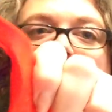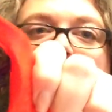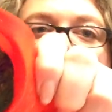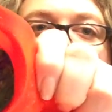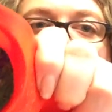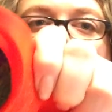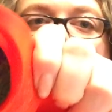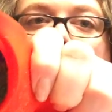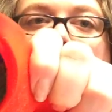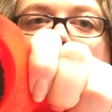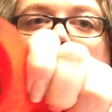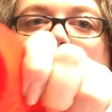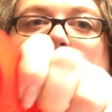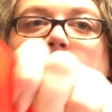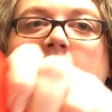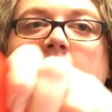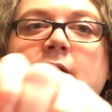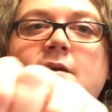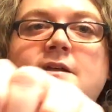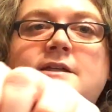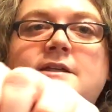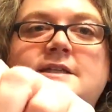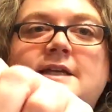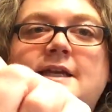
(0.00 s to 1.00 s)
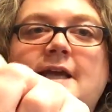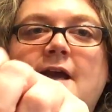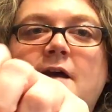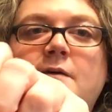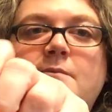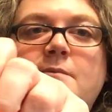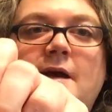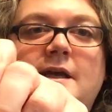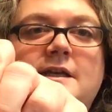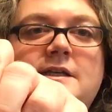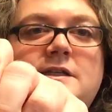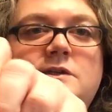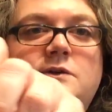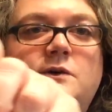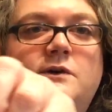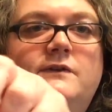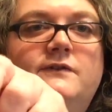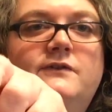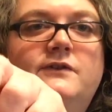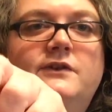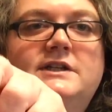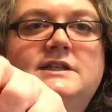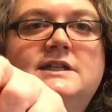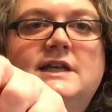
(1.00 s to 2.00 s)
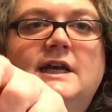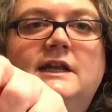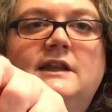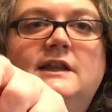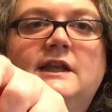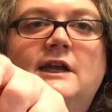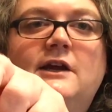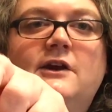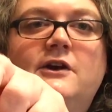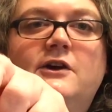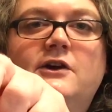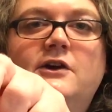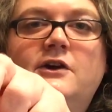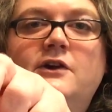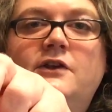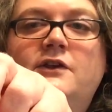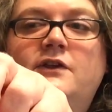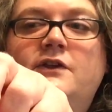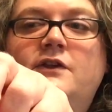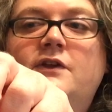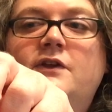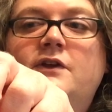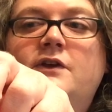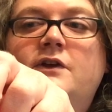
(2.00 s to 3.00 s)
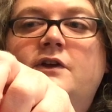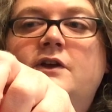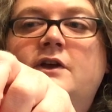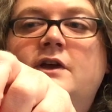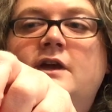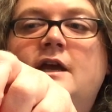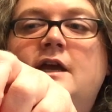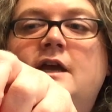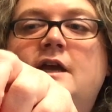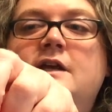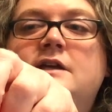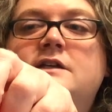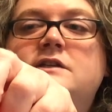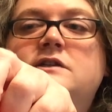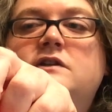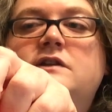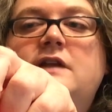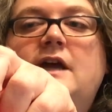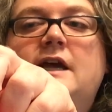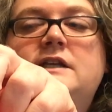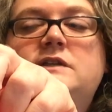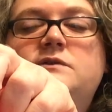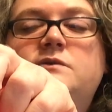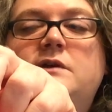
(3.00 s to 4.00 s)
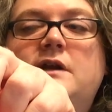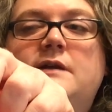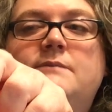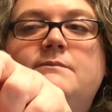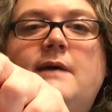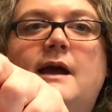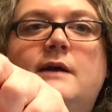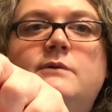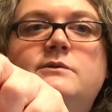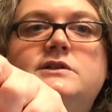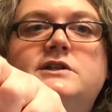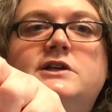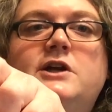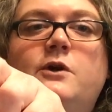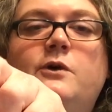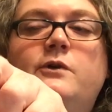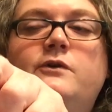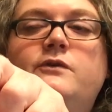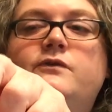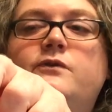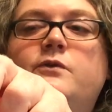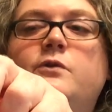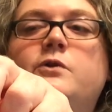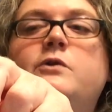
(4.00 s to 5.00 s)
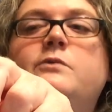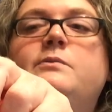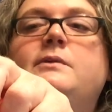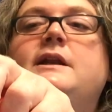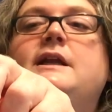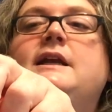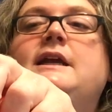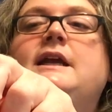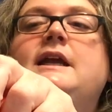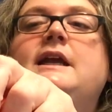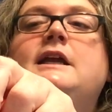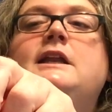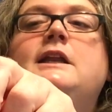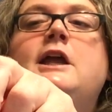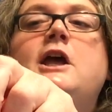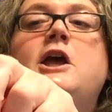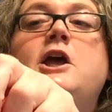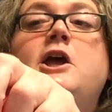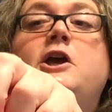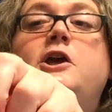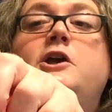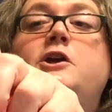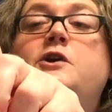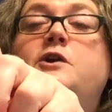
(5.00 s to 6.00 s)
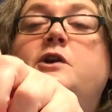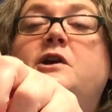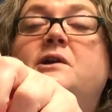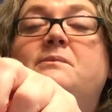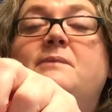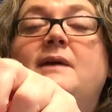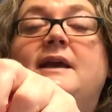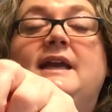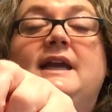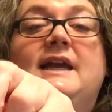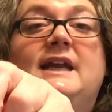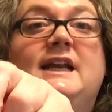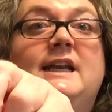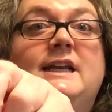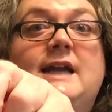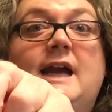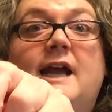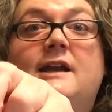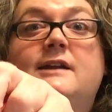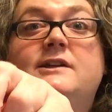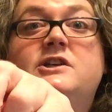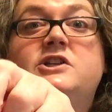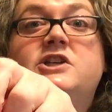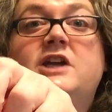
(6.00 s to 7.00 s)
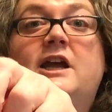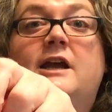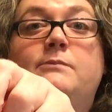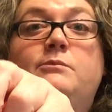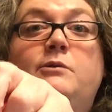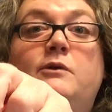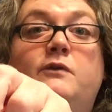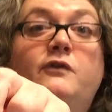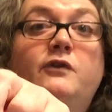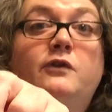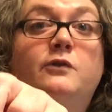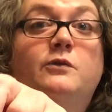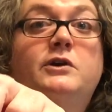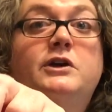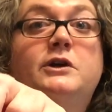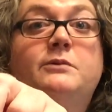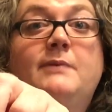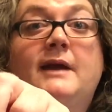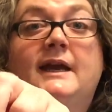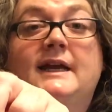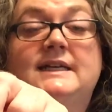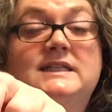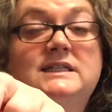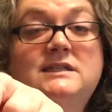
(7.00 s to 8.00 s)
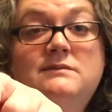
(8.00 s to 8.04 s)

So see how mine sort of looks like the earth? So that's what I was going for. But again, you can make any kind of shape. If you want to make a